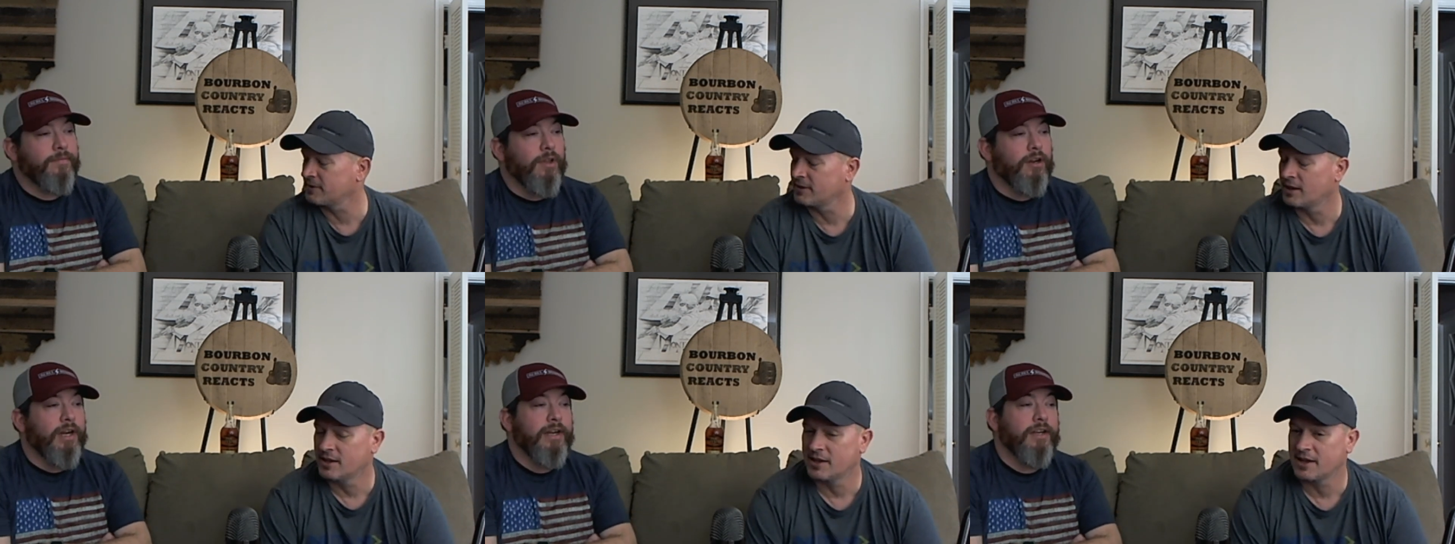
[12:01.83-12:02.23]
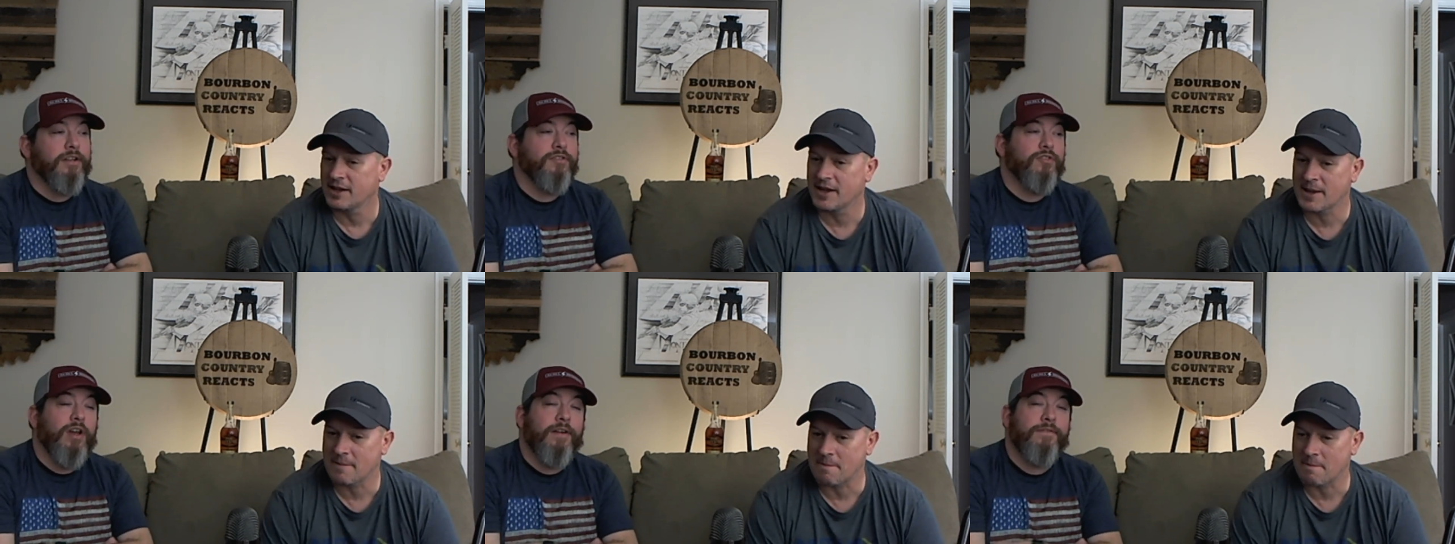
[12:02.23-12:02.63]
Speaker 1: All right.
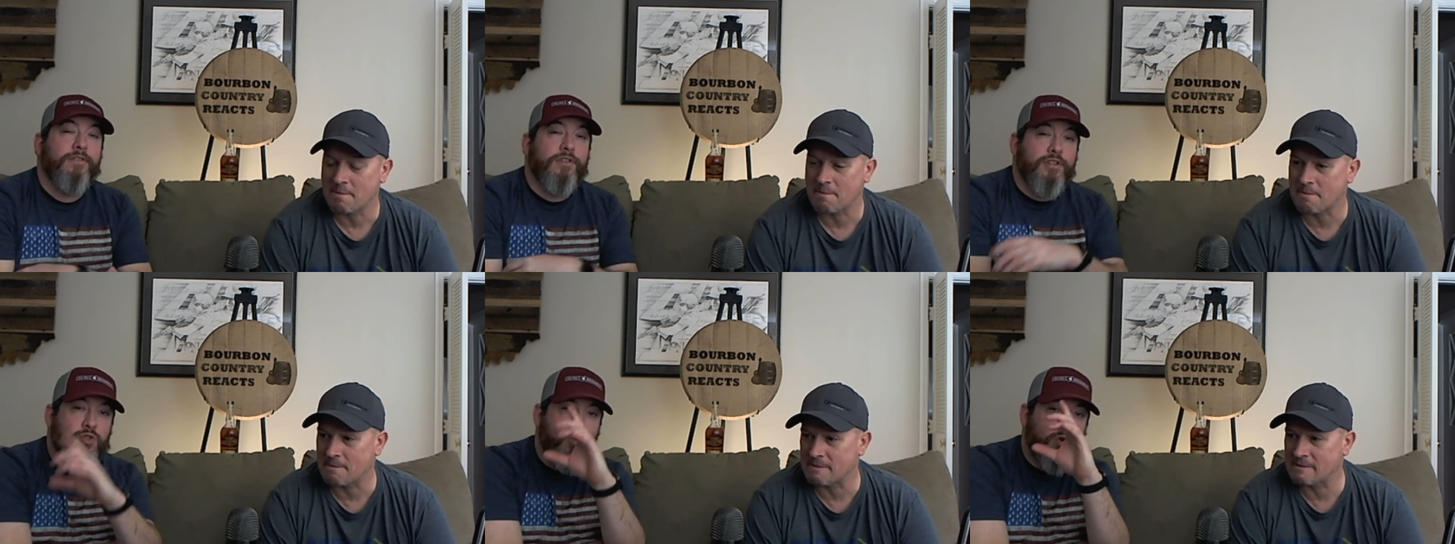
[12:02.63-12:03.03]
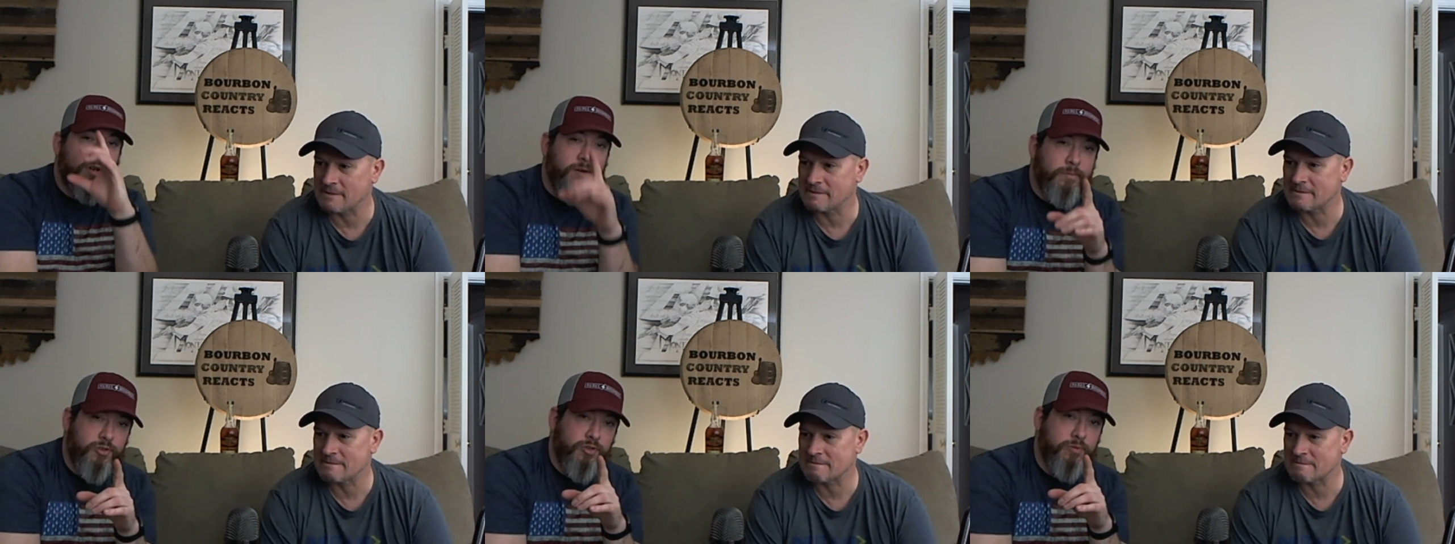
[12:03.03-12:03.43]
So after this short
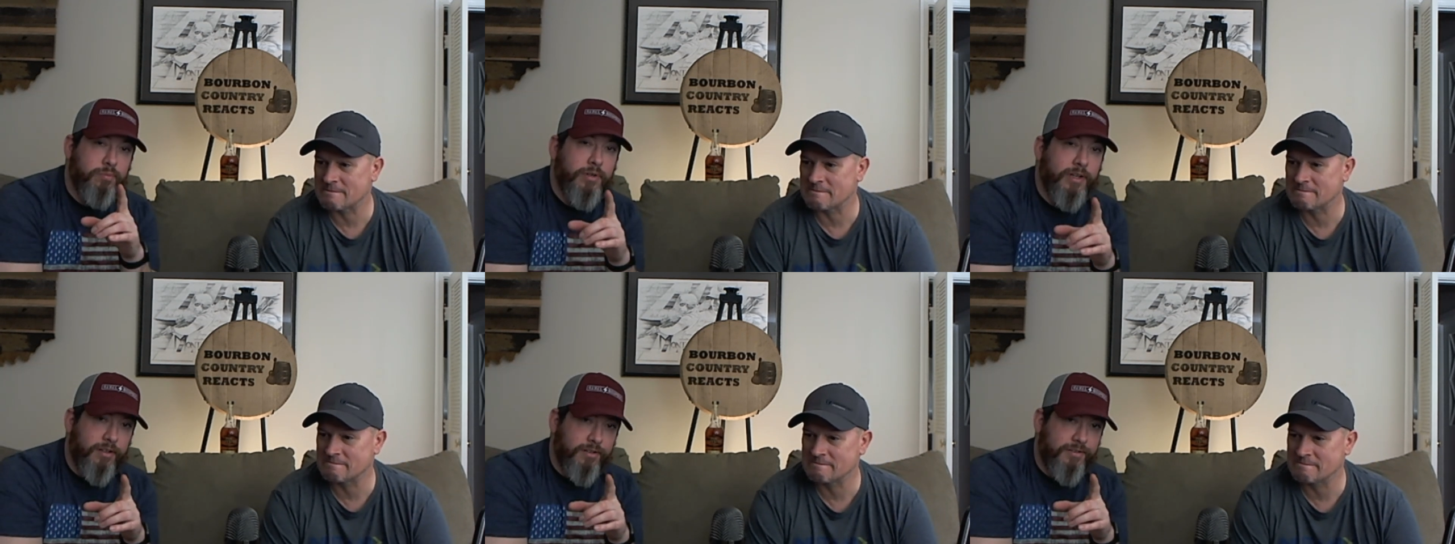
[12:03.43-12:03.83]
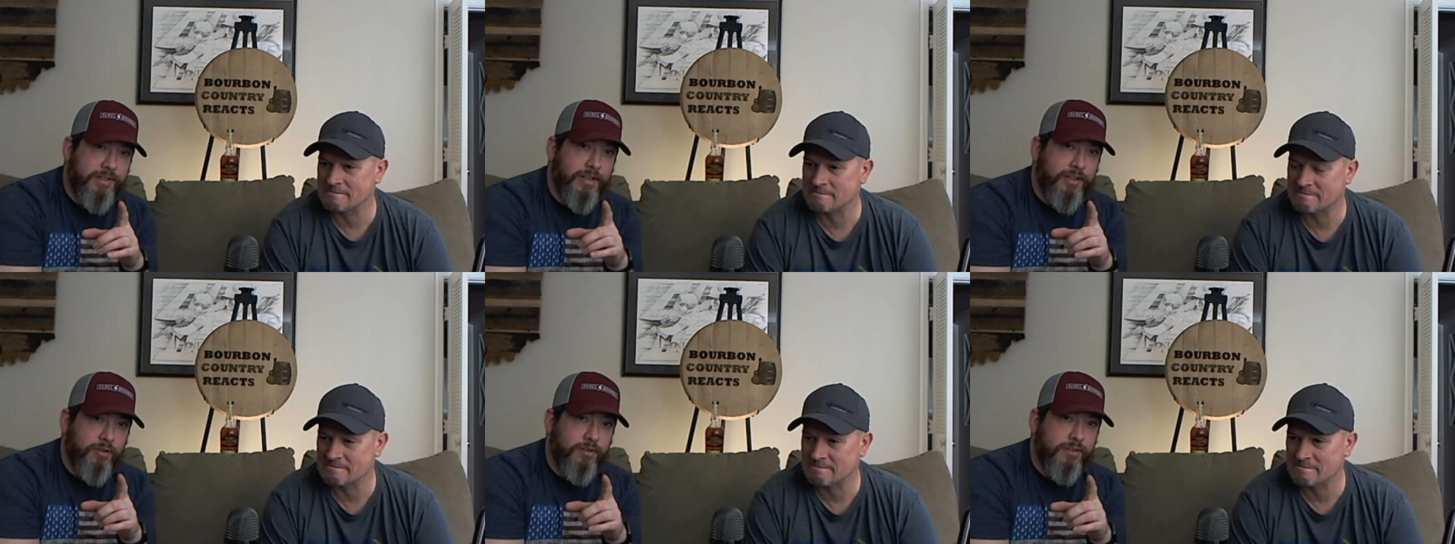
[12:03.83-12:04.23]
commercial break, he'll
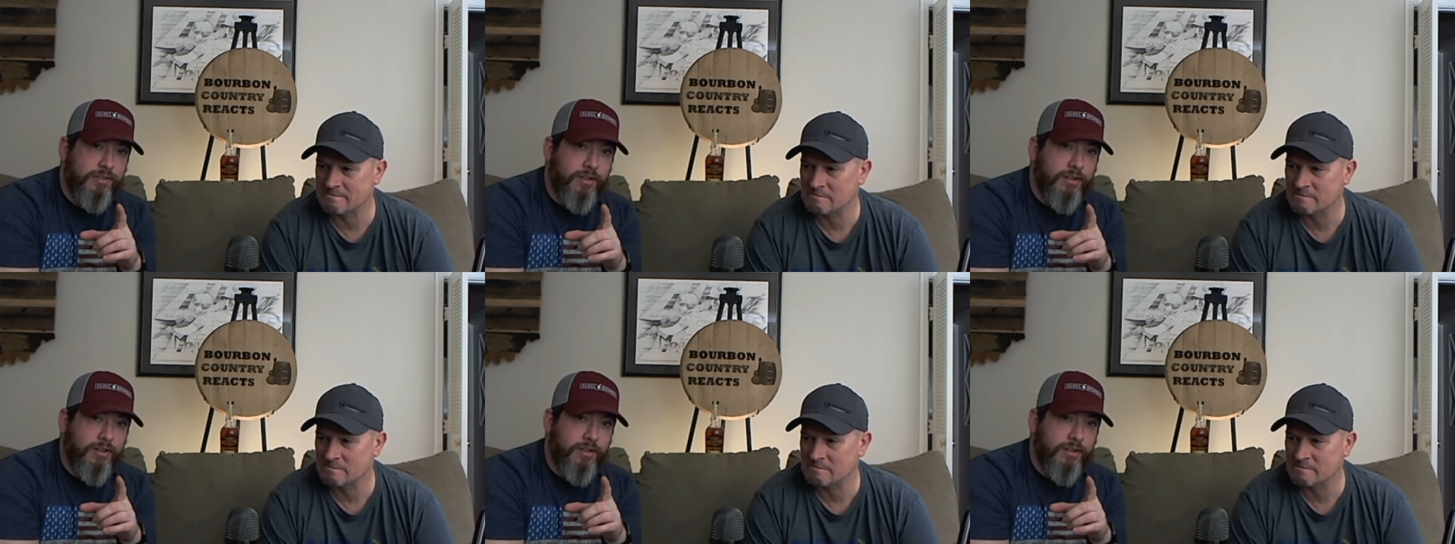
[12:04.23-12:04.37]
tell you who he's